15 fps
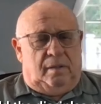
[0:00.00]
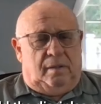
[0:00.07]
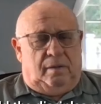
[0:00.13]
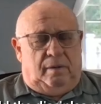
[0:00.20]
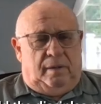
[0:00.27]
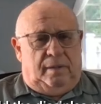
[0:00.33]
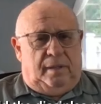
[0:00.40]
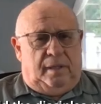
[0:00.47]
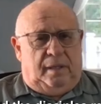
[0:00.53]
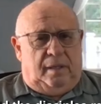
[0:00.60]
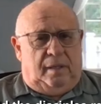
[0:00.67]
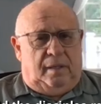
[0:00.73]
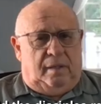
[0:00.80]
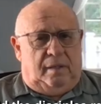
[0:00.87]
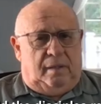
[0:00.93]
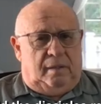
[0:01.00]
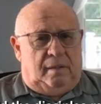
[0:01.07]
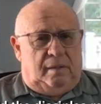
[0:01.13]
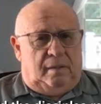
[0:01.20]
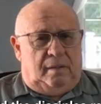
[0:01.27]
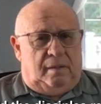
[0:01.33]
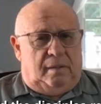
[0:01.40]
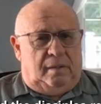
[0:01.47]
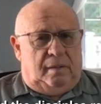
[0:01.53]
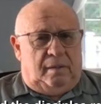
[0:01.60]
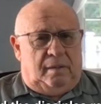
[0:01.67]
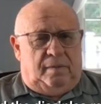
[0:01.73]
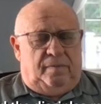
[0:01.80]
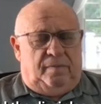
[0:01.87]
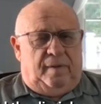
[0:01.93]
So I think
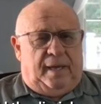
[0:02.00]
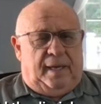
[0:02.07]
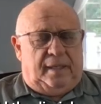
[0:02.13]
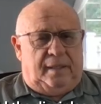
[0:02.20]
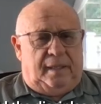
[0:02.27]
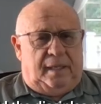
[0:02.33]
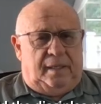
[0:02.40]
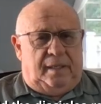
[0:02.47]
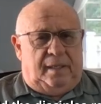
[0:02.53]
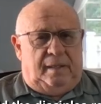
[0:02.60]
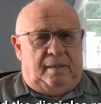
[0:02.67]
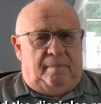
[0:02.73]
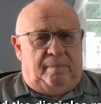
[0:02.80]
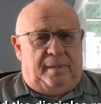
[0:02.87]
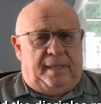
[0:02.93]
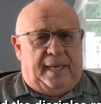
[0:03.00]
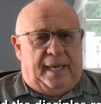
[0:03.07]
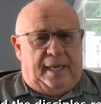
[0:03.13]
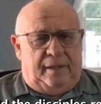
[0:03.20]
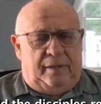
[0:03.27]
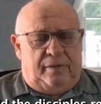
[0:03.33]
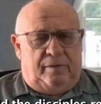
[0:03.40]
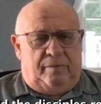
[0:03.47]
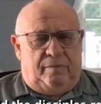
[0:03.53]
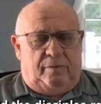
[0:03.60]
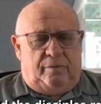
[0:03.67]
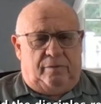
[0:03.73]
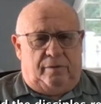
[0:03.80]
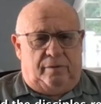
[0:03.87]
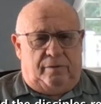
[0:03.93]
the fact that he began his
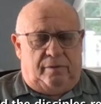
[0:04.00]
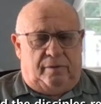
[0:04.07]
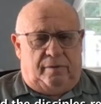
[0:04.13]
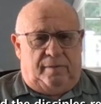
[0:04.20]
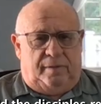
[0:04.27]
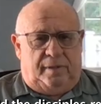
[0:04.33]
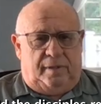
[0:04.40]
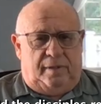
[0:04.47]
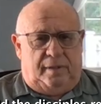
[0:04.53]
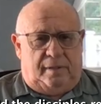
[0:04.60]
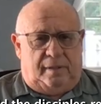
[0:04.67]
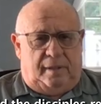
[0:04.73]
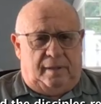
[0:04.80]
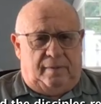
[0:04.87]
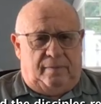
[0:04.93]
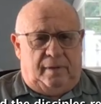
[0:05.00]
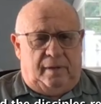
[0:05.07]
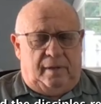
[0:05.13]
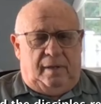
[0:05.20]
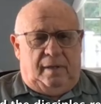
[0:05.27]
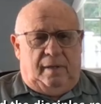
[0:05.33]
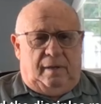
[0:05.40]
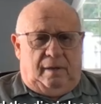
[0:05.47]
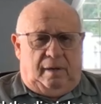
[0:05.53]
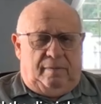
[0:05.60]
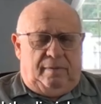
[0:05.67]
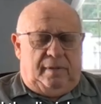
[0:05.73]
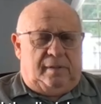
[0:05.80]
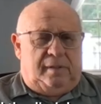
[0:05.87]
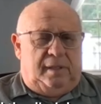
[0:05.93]
devotional service in this life,
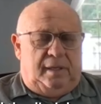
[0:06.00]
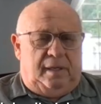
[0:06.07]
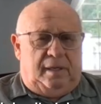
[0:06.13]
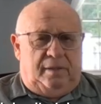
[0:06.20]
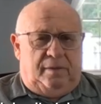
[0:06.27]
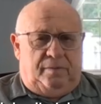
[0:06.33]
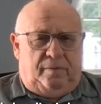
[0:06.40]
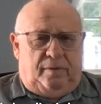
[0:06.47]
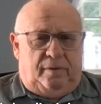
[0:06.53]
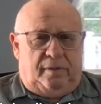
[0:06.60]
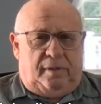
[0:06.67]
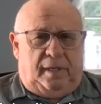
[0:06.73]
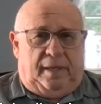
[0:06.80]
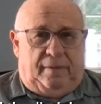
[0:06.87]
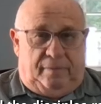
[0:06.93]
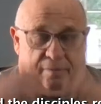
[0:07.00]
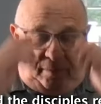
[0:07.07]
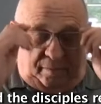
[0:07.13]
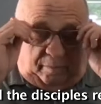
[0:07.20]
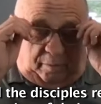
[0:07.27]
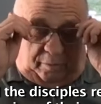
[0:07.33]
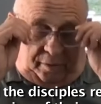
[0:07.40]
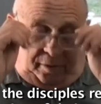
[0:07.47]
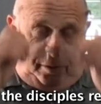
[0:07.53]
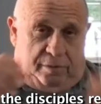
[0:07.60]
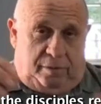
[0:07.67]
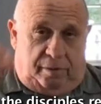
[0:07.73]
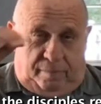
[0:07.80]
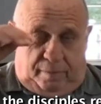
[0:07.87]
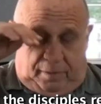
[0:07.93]
obviously not his first life of devotional
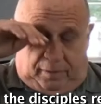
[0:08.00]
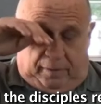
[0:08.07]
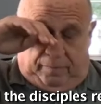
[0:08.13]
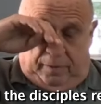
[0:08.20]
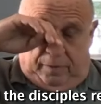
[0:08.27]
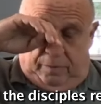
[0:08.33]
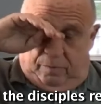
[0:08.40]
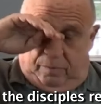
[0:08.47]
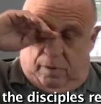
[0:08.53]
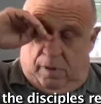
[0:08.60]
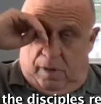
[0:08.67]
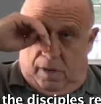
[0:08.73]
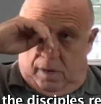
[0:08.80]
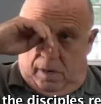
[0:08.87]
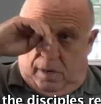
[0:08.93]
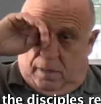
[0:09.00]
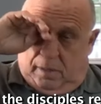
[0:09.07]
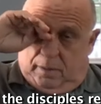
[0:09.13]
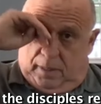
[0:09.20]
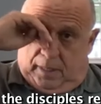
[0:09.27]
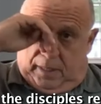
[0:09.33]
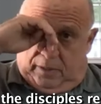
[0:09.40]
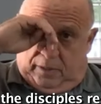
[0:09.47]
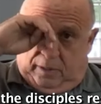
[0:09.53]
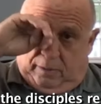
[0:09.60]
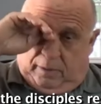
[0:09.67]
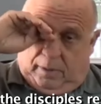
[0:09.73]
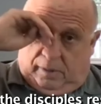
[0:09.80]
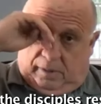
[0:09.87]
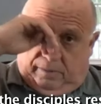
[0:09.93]
service, if you take
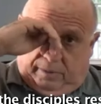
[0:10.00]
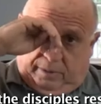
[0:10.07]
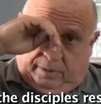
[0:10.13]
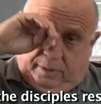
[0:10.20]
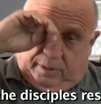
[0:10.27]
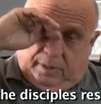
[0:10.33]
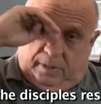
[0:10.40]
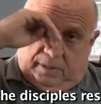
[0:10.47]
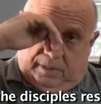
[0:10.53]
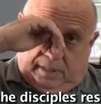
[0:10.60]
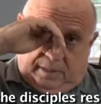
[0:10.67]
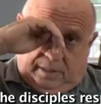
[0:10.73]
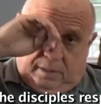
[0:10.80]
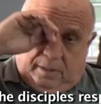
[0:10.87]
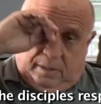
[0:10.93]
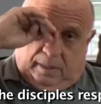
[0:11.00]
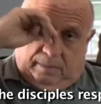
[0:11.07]
seriously what Krishna says in